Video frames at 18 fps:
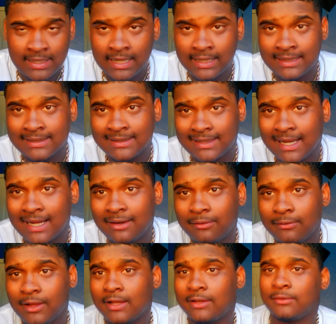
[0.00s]
that is
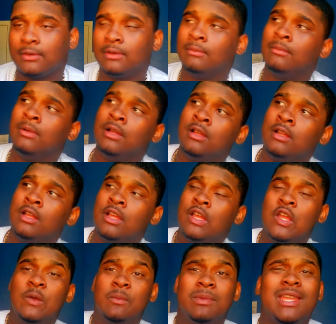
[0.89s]
side effects from
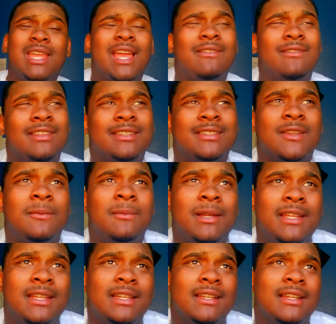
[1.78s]
me having so
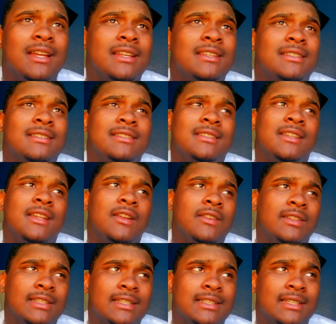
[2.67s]
many concussions and
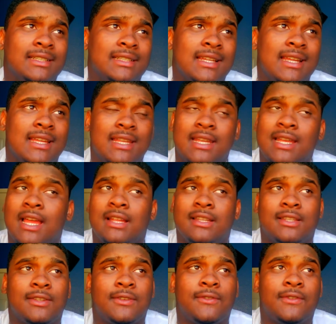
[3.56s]
everything like that. And
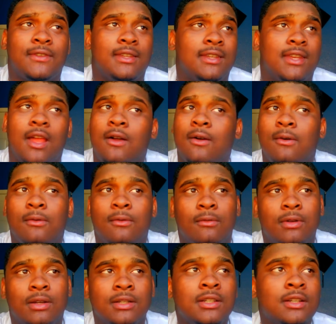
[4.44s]
I just don't
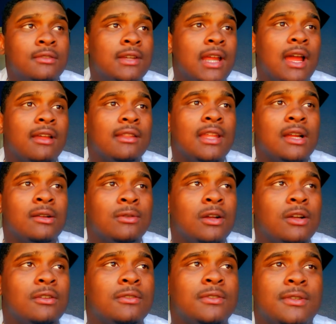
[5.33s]
want to go down that
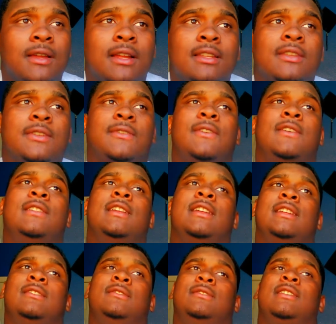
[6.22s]
road. So I just felt
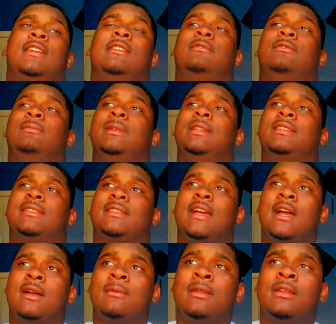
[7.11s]
like it was time for me to
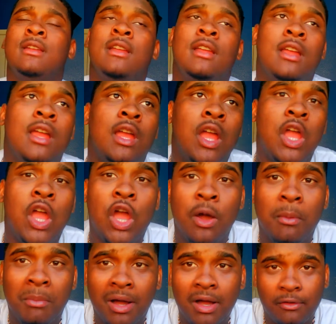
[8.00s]
stop.
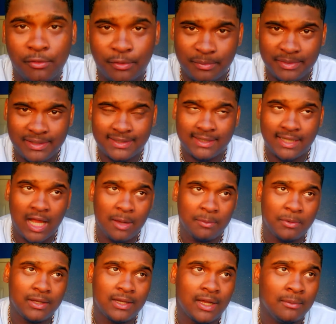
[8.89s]
But with me
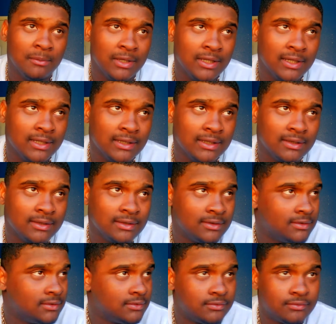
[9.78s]
stopping, I mean,
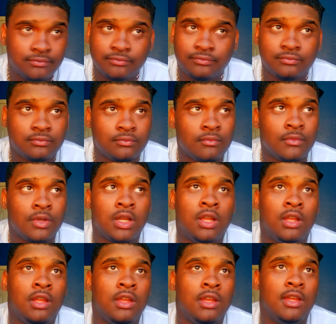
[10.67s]

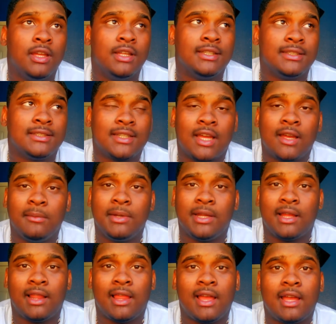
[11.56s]
it just taught
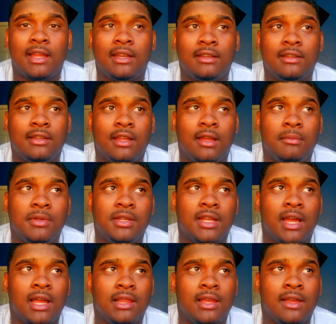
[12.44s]
me a lot. I
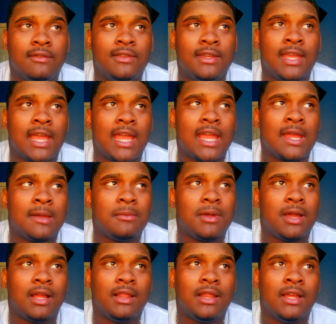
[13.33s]
mean, I love the
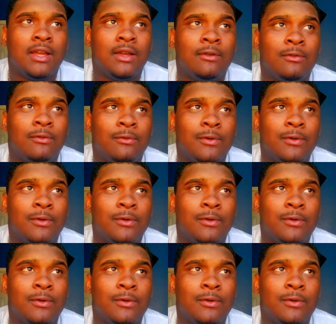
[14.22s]
game. I love